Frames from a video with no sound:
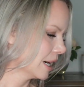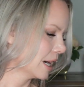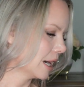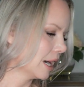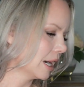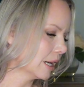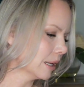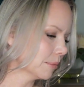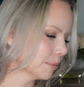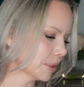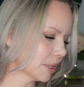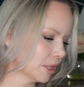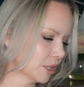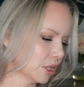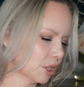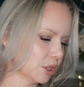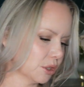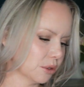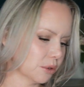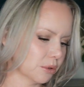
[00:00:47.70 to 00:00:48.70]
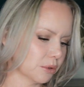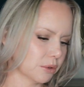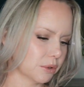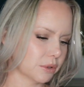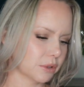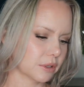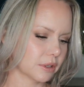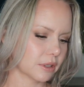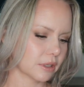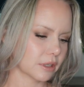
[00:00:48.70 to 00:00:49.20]
gonna
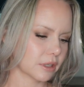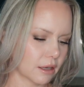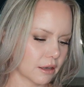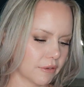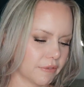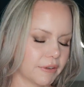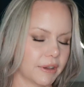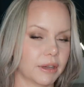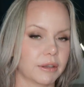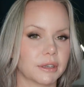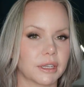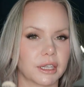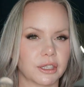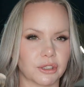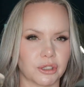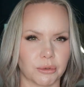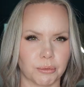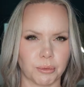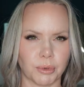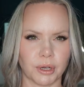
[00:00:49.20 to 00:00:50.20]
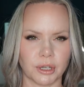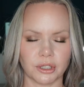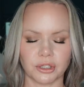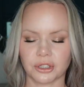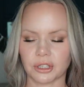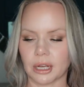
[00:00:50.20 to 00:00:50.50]
use a foundation brush.